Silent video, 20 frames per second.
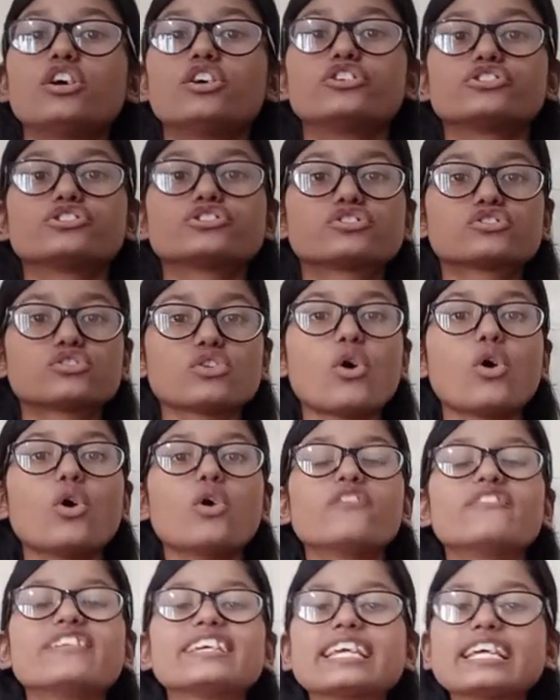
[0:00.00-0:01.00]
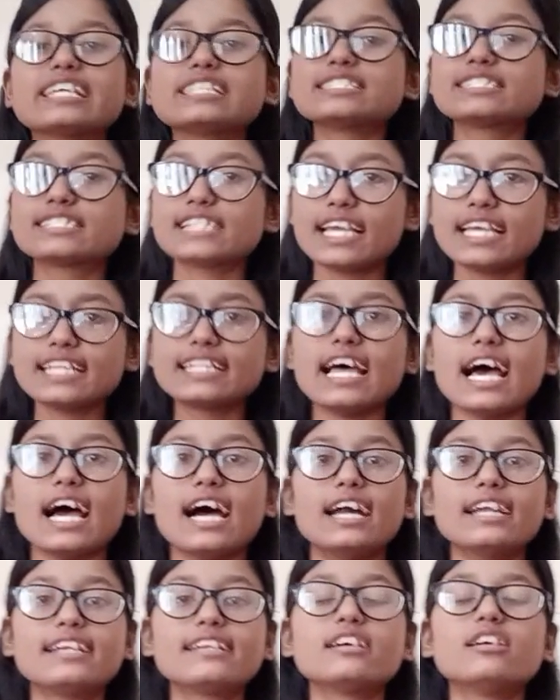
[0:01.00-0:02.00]
So we can say
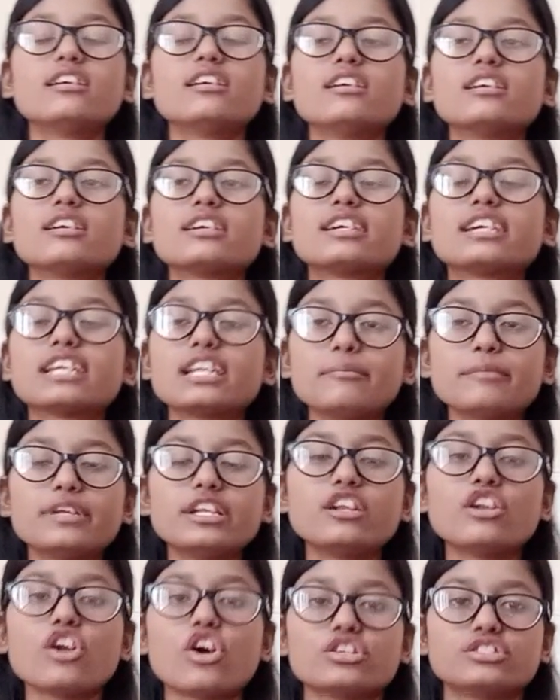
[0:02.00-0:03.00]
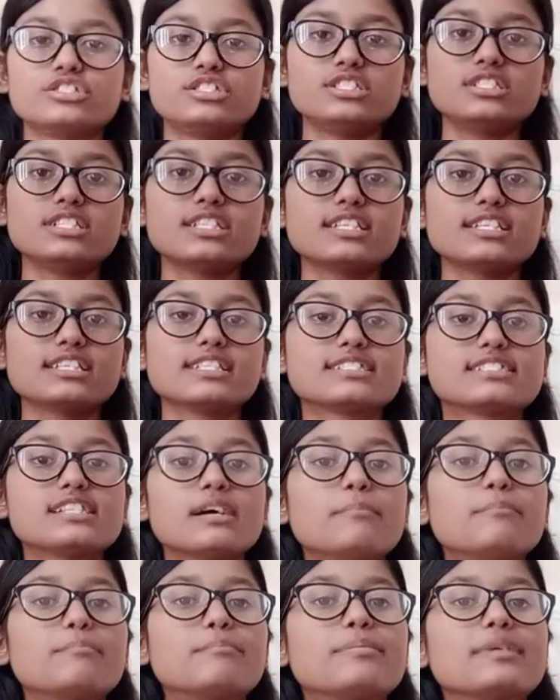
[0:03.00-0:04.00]
that criminology is
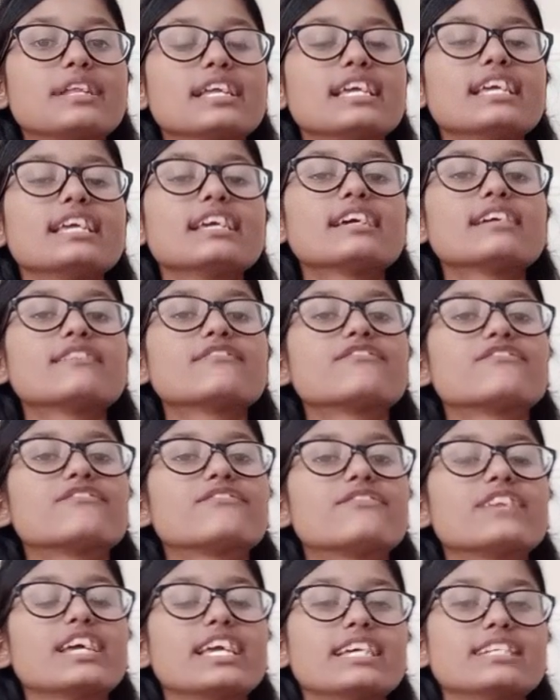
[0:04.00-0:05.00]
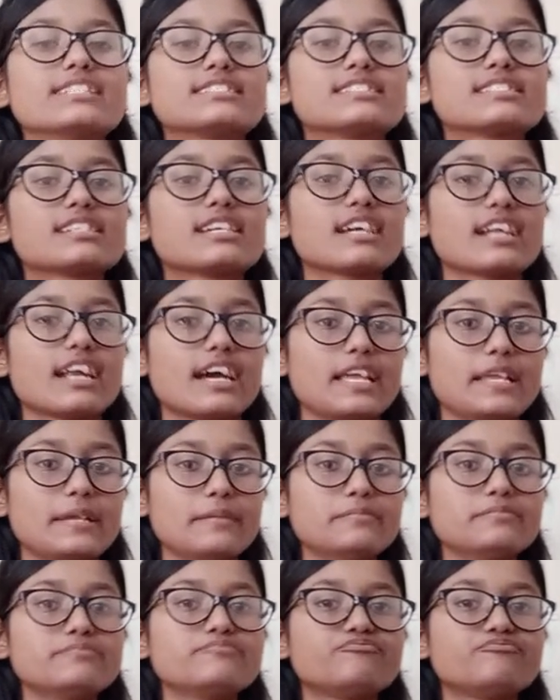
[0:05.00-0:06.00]
the pre-phase crime,